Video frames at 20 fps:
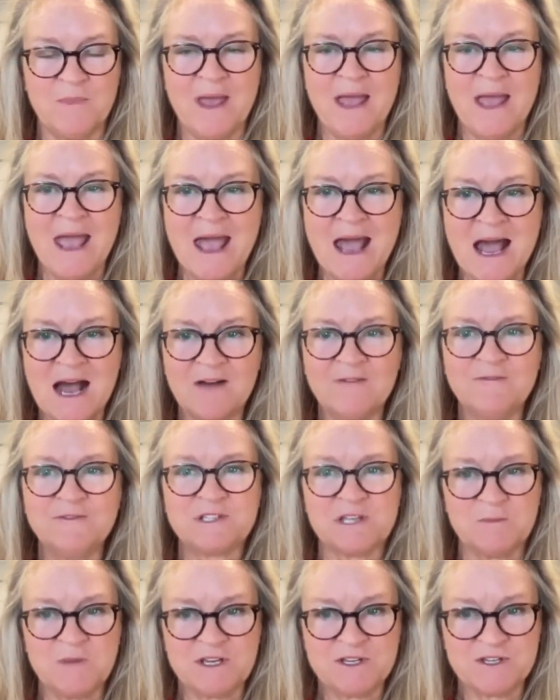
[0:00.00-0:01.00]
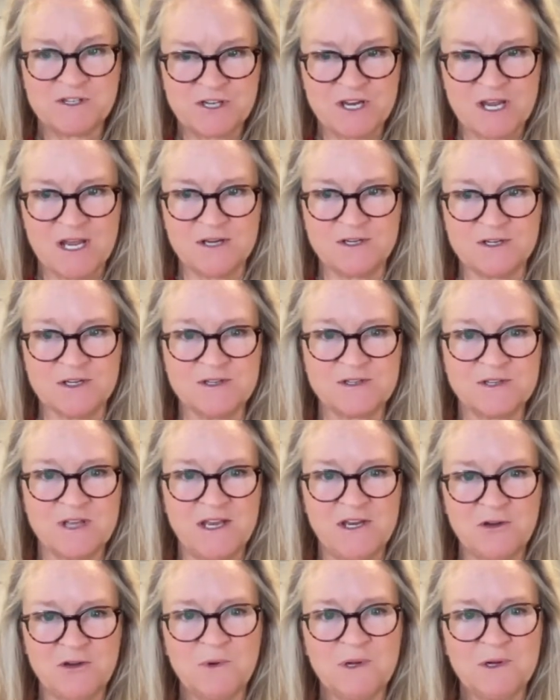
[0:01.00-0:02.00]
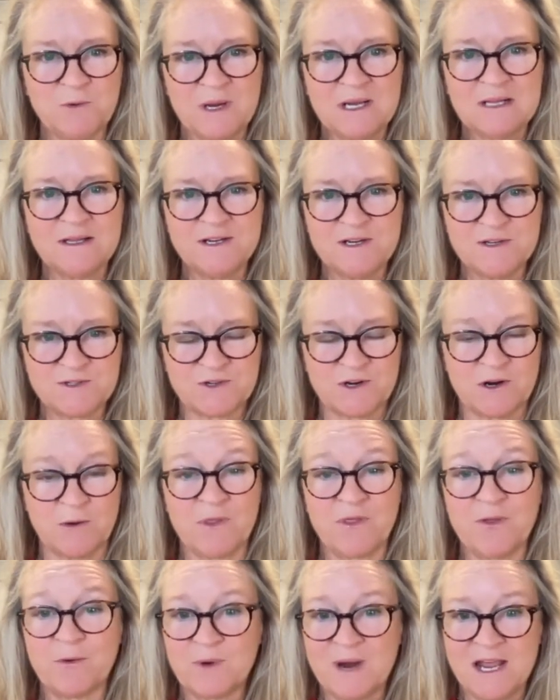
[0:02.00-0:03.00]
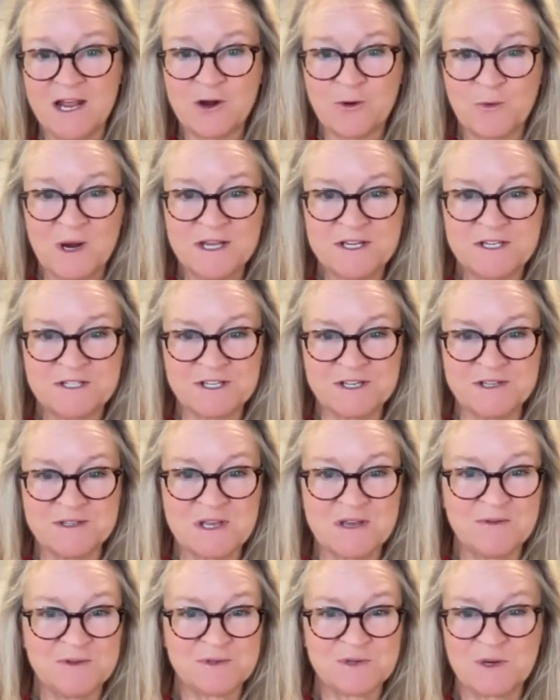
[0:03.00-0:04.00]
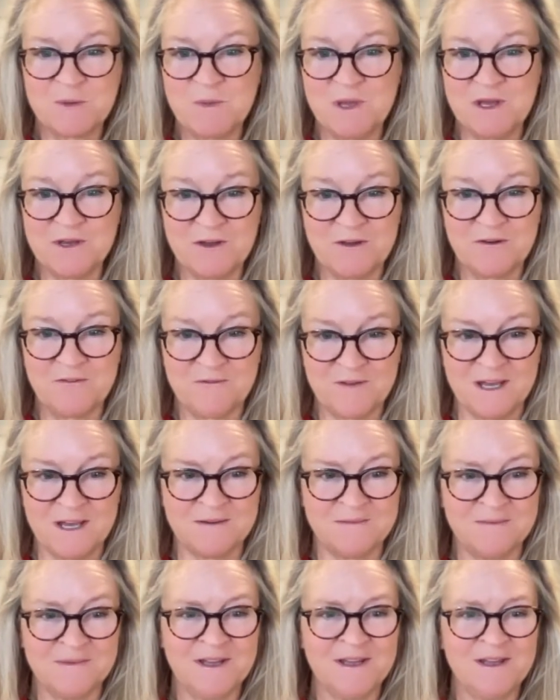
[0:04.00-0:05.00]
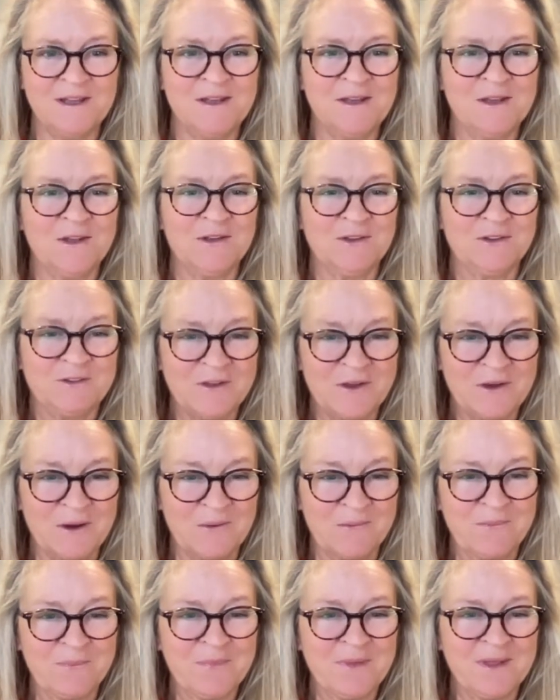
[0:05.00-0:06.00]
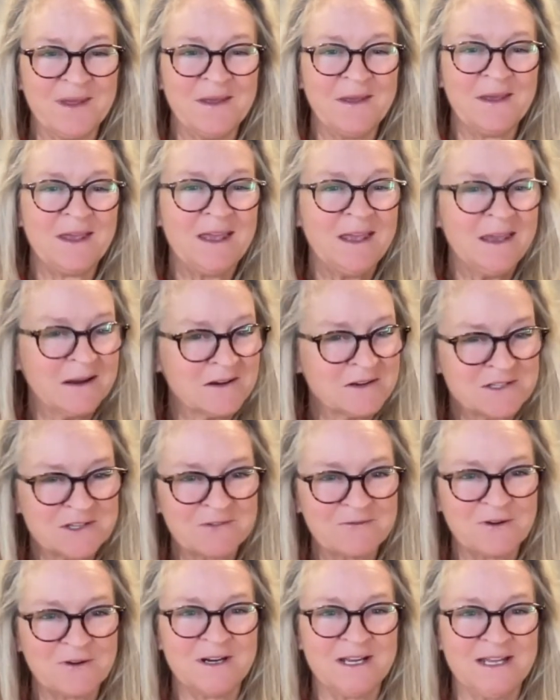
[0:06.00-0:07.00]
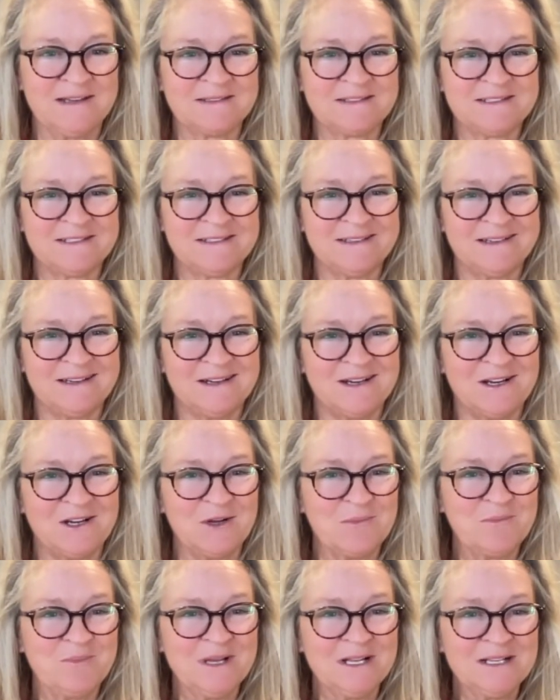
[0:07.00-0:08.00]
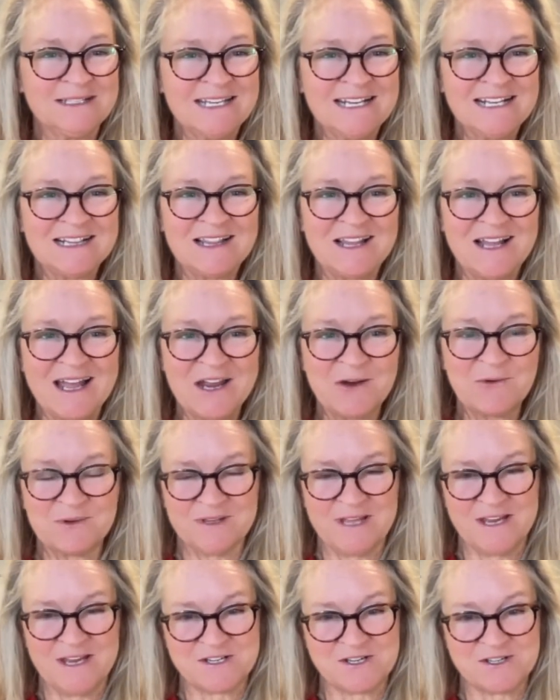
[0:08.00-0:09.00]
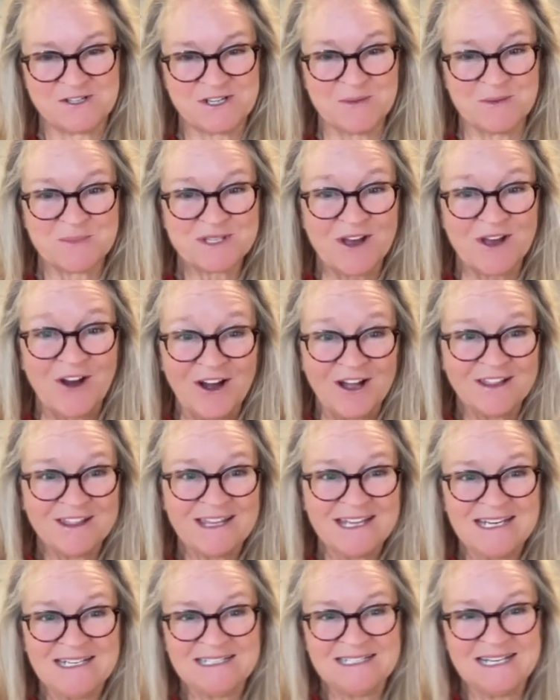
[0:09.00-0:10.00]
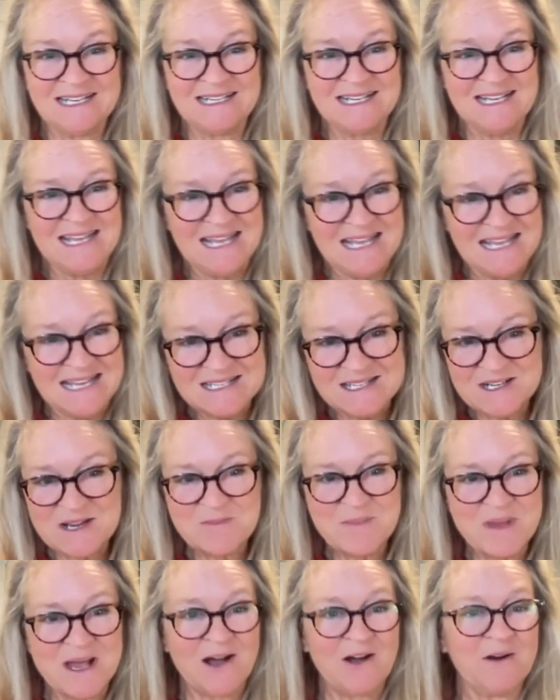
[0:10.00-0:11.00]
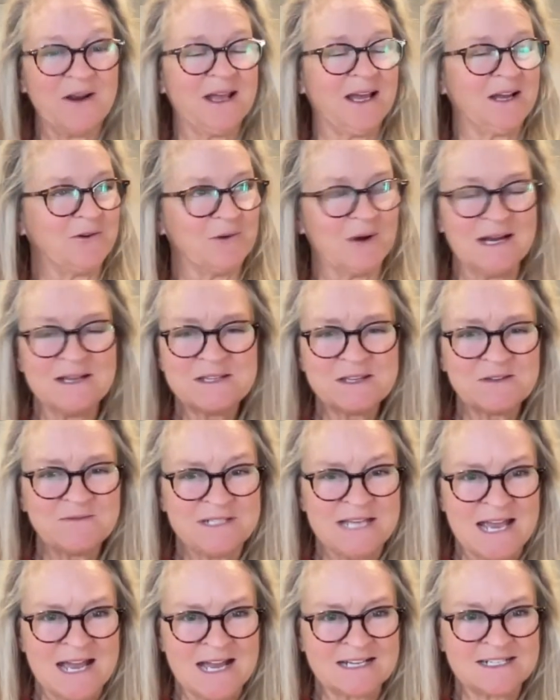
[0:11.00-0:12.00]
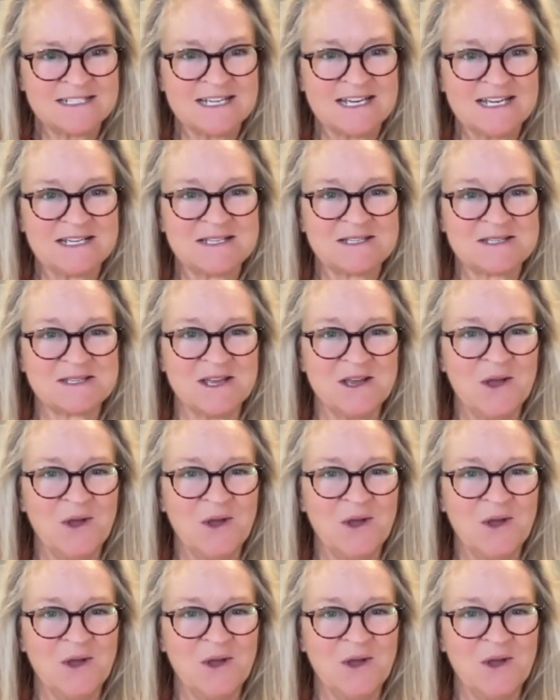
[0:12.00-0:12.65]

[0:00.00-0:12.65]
have some exchanges, and you will quickly discern with the right questions if it's going to be a good fit. So here's the verdict. Building client relationships on LinkedIn isn't about aggressive tactics